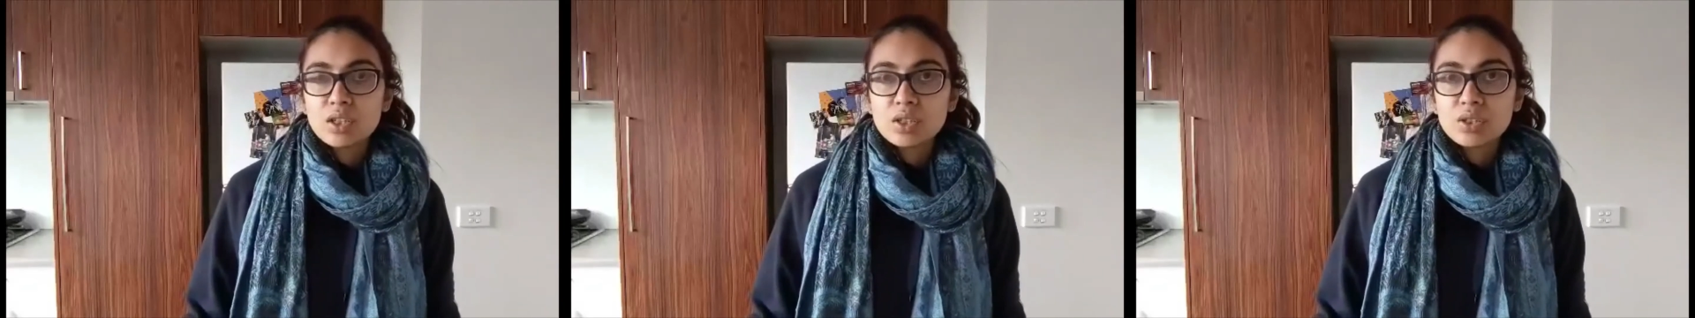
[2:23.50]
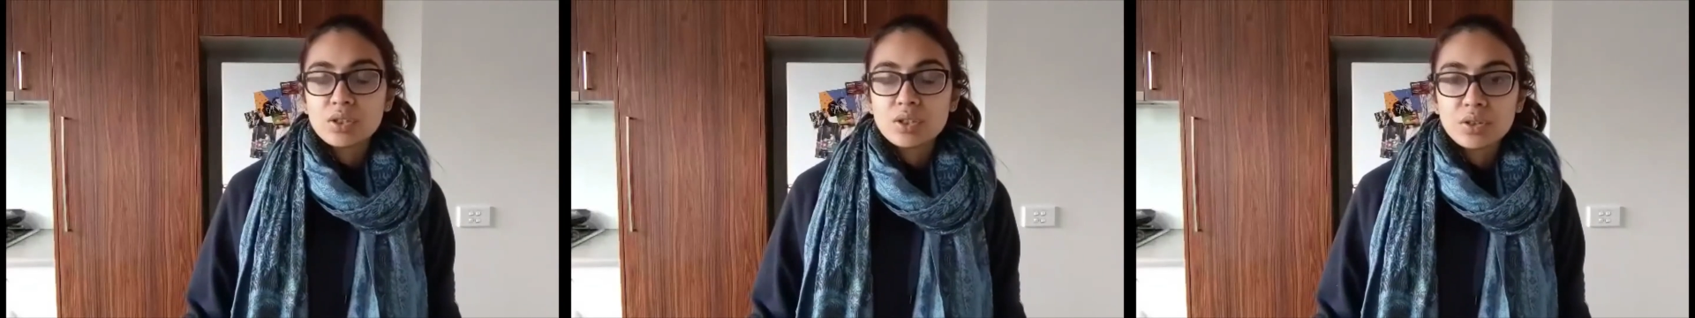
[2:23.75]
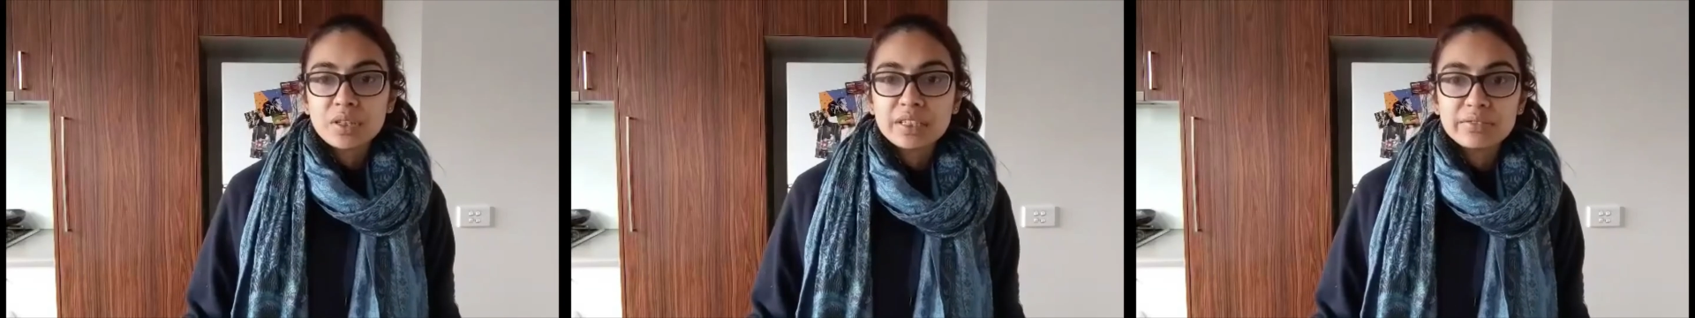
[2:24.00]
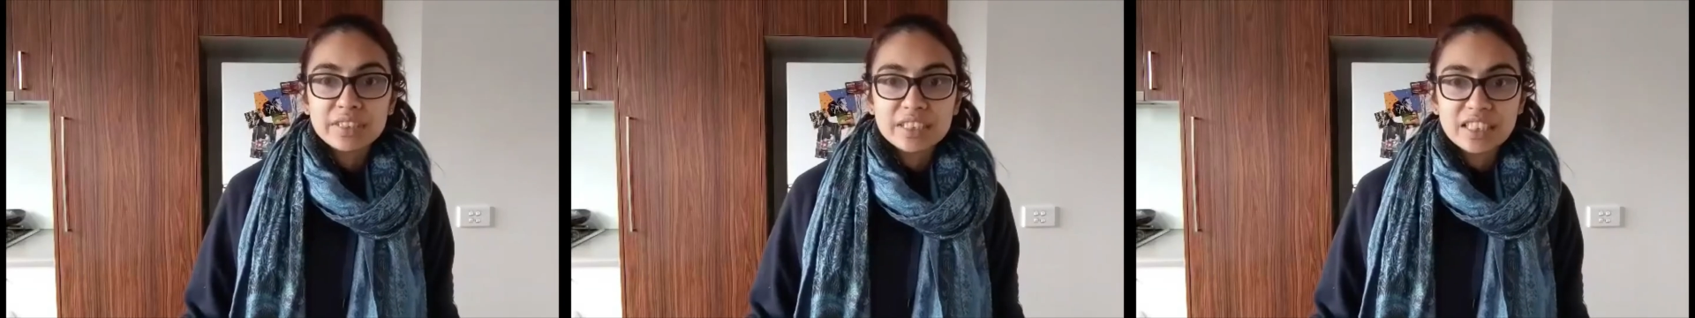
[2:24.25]
So you
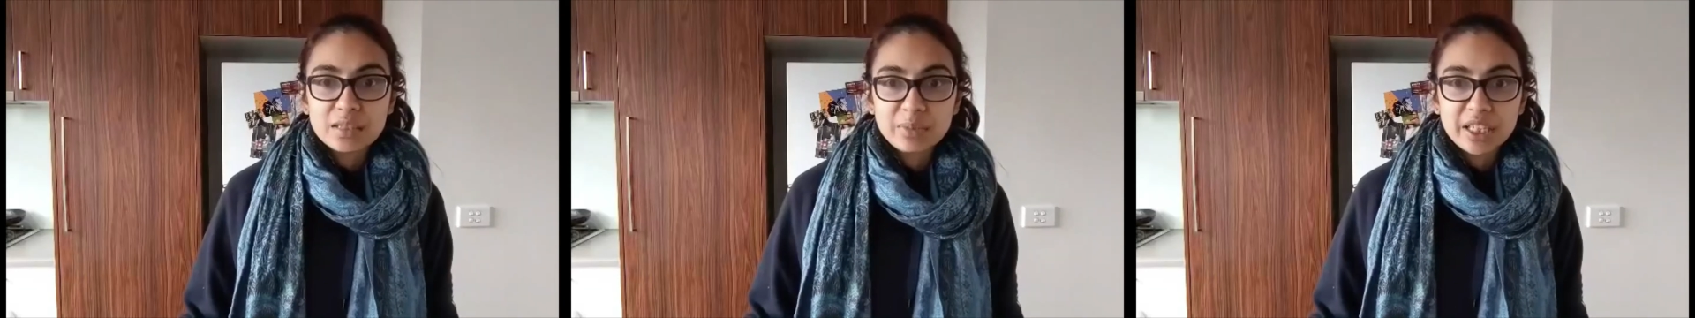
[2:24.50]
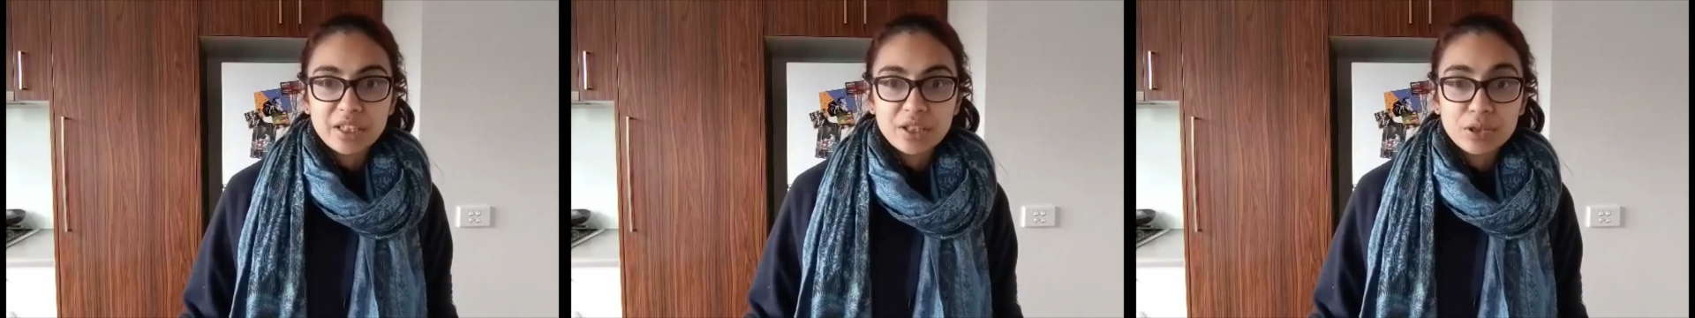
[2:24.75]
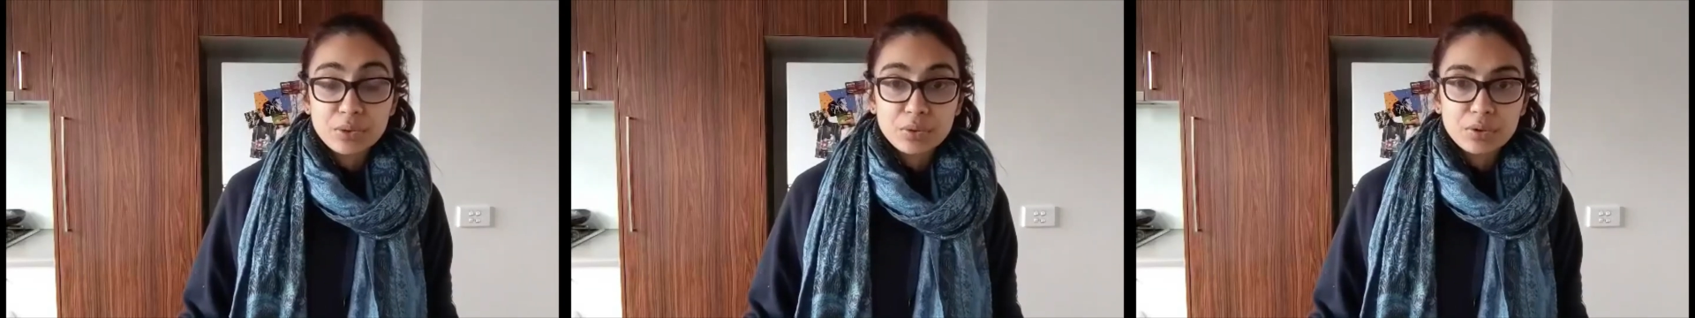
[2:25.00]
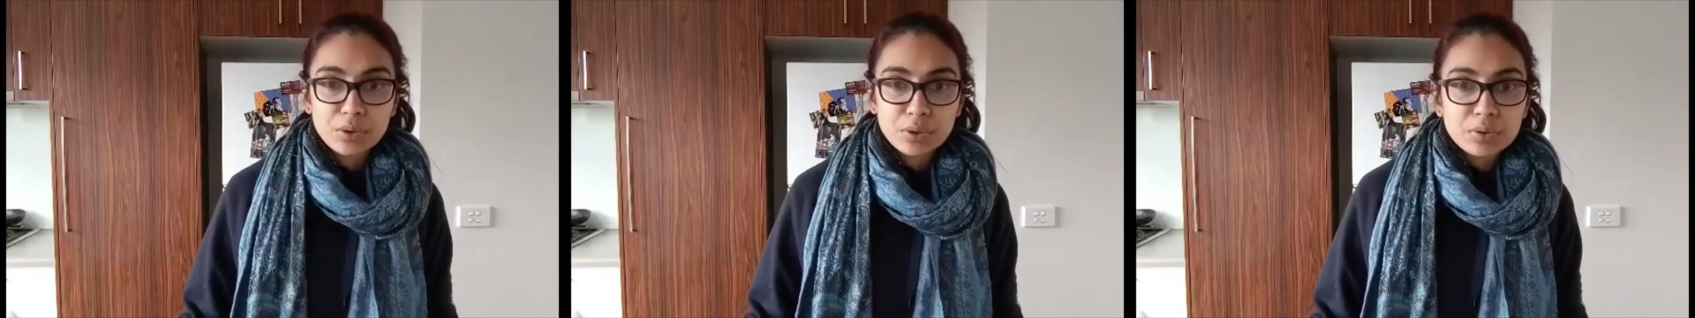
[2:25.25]
convinced me to do
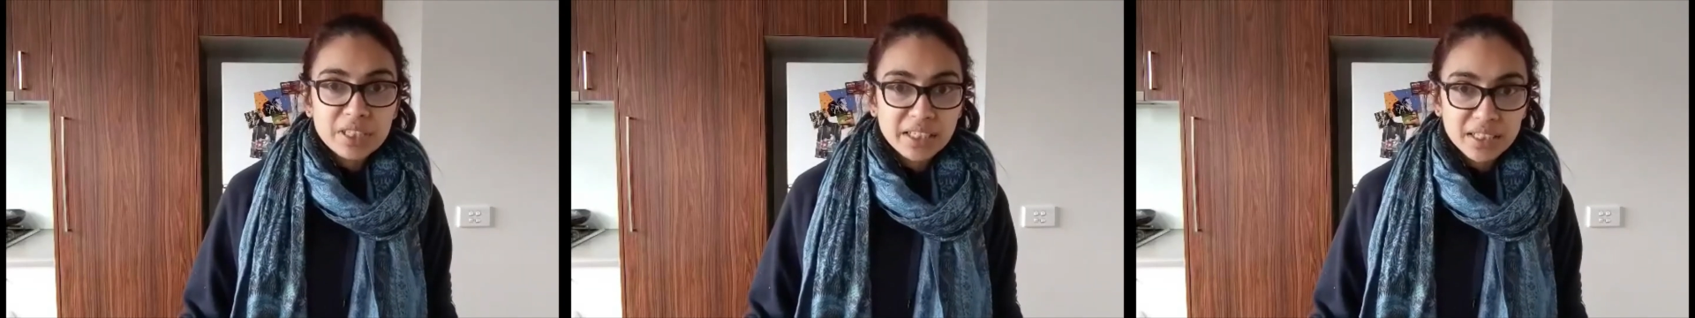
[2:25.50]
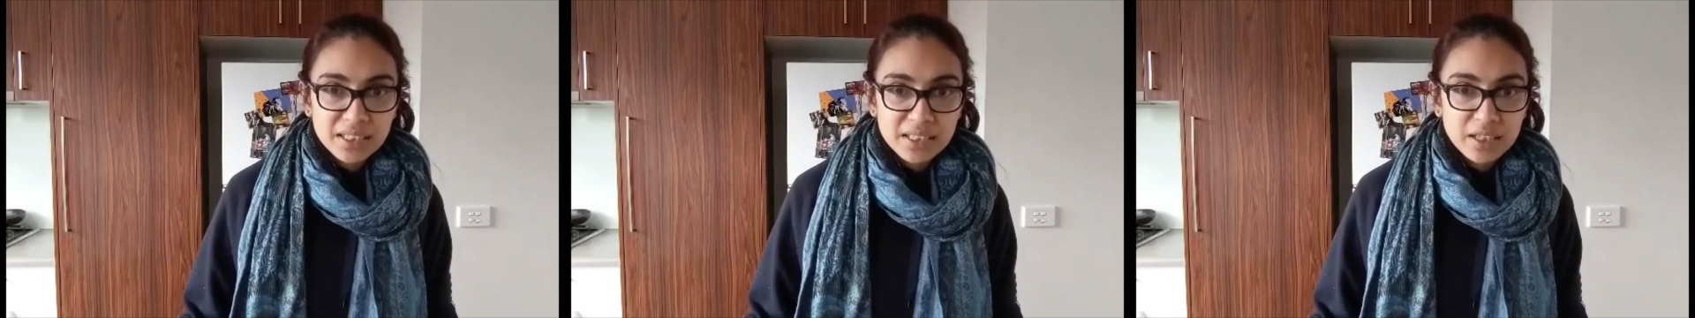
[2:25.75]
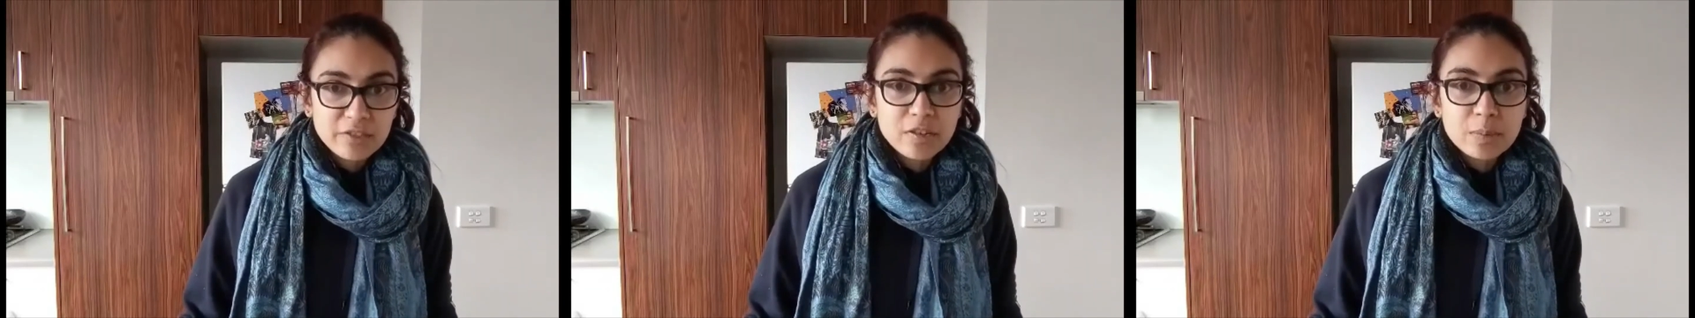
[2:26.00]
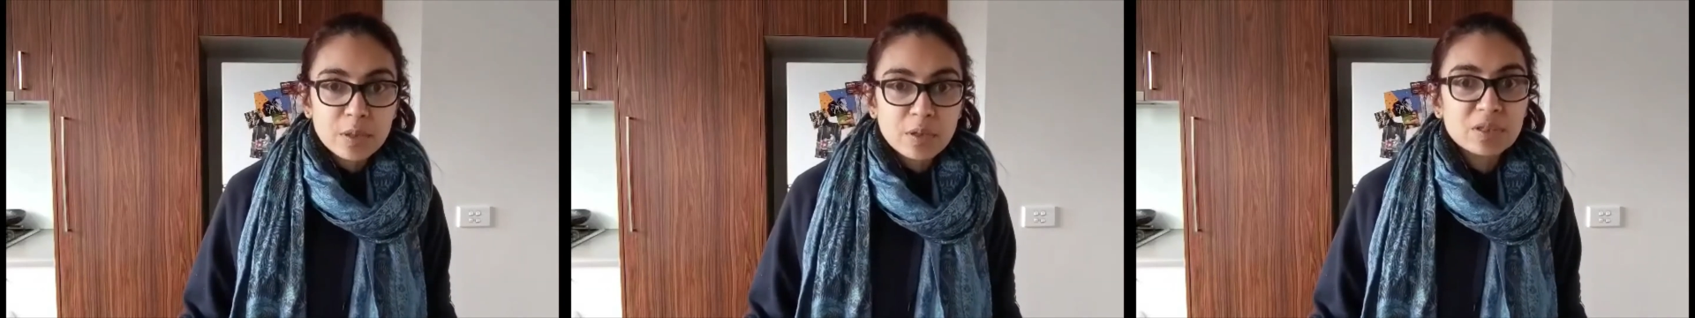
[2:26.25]
2 years of a
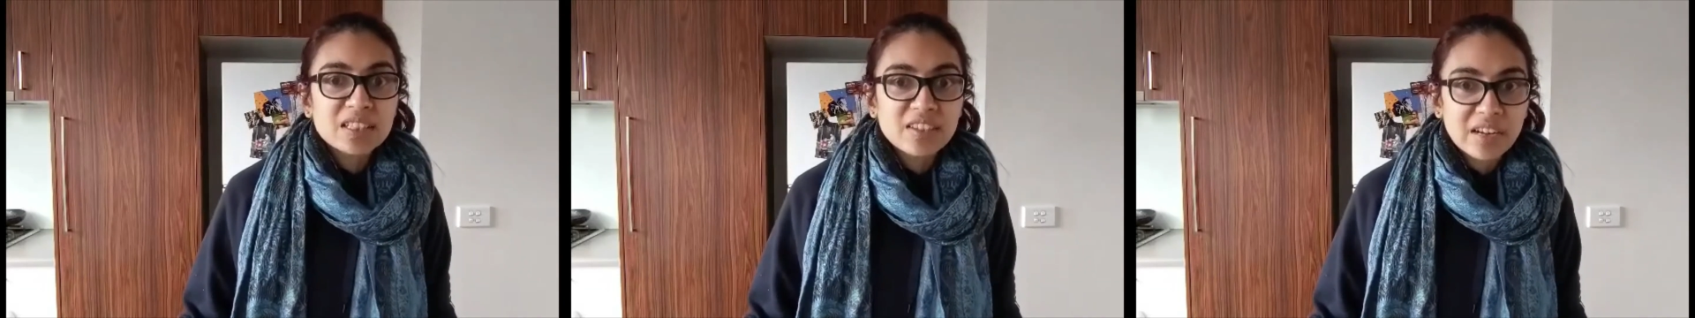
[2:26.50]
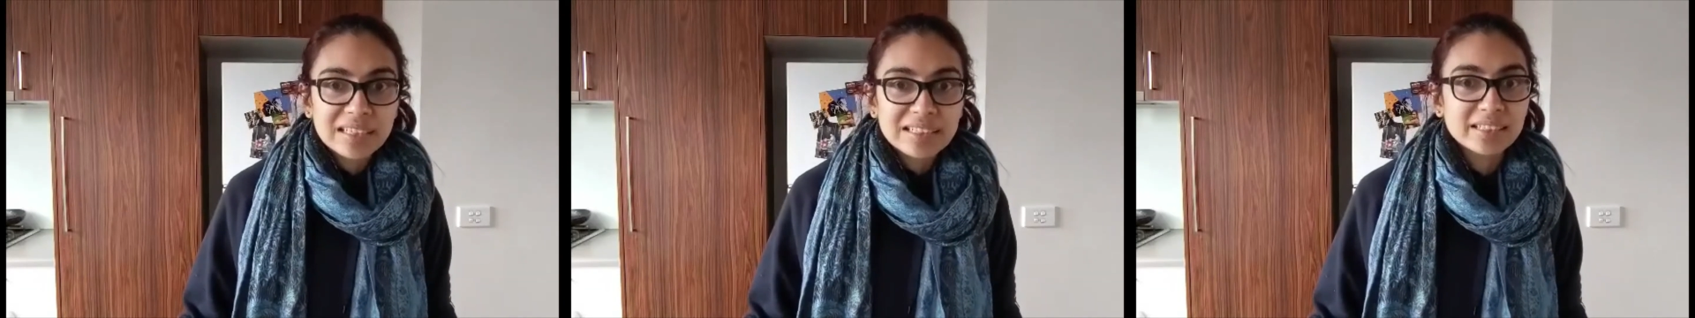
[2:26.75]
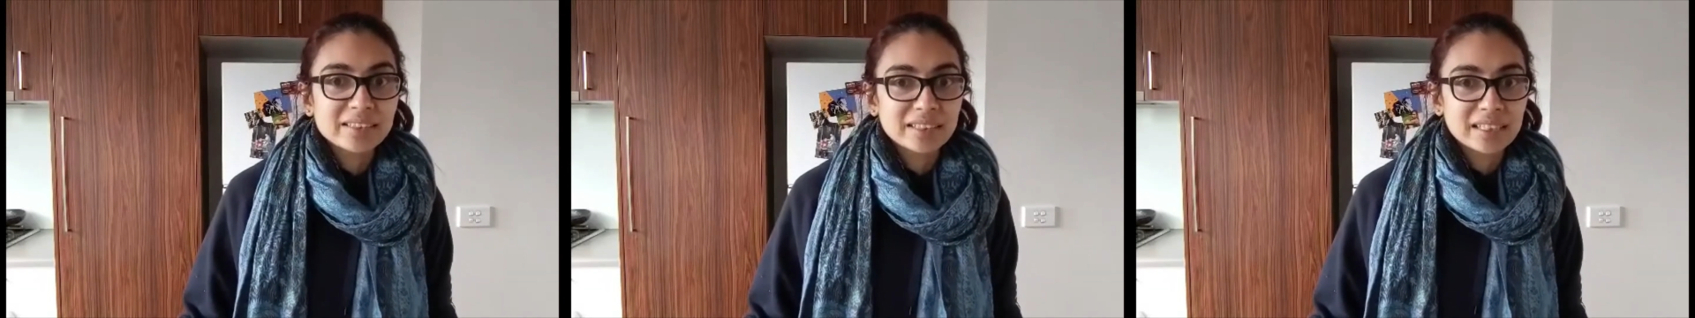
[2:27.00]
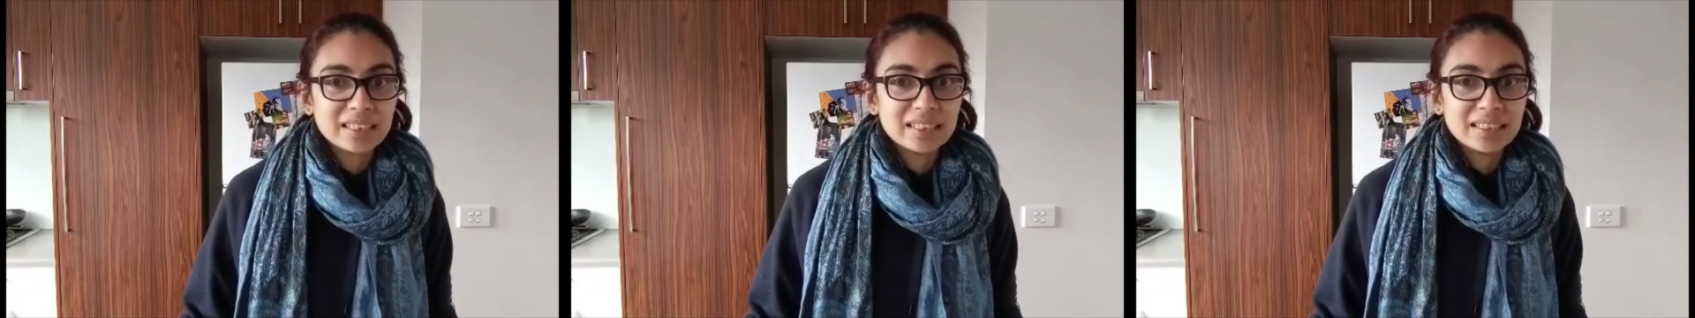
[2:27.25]
post-grad
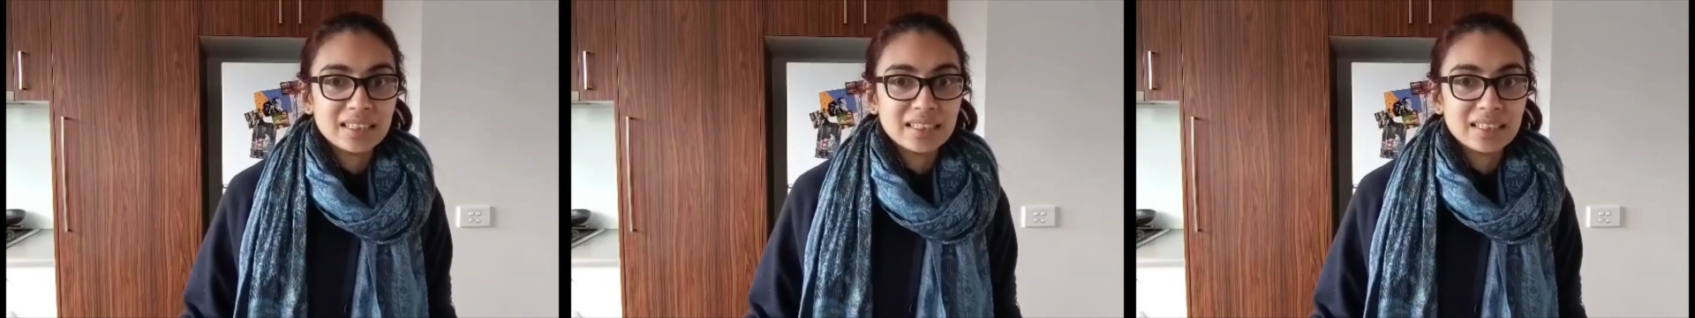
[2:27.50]
degree